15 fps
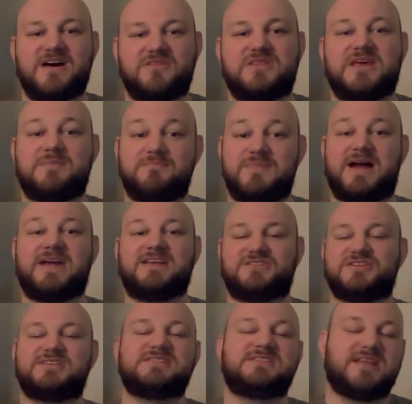out they
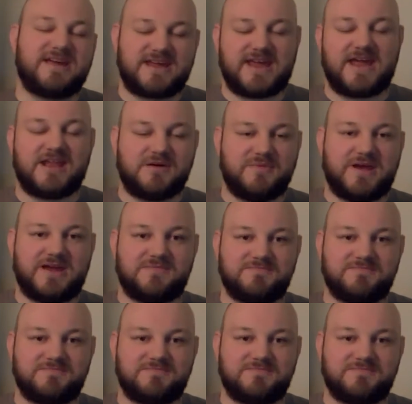might just like anime.